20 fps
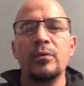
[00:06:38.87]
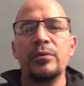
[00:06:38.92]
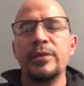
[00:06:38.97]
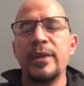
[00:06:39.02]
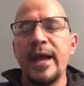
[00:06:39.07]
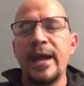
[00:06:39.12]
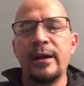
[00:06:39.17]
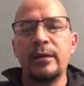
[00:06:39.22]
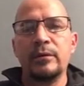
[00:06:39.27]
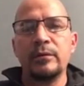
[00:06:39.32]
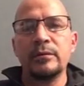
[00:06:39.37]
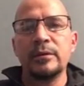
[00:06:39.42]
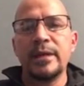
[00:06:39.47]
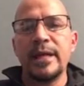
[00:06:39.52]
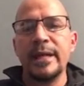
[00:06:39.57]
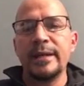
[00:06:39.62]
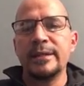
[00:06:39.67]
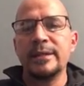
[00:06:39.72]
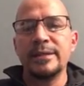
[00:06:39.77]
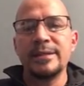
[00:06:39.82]
Now,
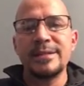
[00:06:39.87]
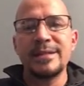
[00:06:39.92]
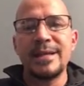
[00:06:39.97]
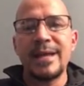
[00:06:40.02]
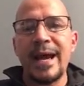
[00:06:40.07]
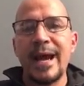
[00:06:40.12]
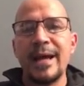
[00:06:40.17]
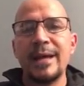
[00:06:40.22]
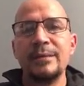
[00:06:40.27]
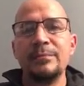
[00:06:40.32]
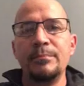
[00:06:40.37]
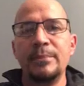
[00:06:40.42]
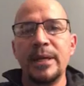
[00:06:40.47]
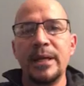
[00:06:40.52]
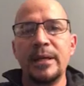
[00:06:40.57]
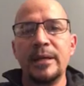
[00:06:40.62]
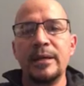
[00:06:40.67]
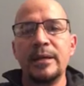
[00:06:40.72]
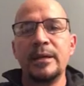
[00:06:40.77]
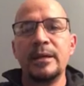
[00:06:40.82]
that does not
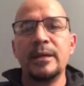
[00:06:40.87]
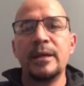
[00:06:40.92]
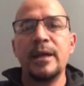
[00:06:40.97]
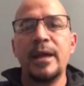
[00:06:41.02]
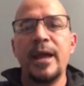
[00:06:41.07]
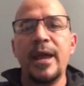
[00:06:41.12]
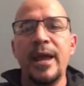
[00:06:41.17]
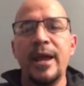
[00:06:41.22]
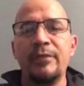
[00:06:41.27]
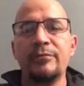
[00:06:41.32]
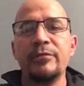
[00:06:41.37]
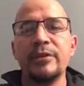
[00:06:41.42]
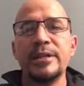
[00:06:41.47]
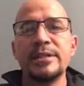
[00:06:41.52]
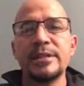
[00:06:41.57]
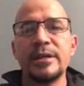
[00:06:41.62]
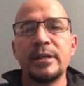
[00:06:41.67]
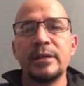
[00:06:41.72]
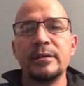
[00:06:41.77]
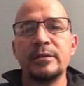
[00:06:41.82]
mean every
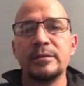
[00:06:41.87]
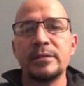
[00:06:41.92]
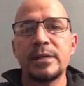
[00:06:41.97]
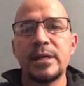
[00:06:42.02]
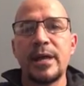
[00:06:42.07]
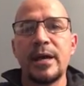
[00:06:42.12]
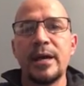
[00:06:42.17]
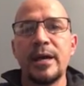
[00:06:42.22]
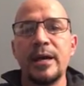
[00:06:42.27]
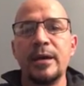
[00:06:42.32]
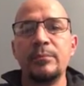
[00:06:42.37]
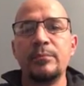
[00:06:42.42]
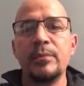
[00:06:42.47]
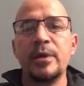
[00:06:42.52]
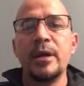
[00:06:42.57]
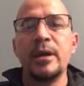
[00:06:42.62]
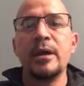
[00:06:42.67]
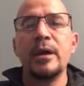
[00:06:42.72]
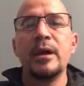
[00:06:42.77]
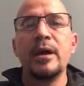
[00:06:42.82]
single time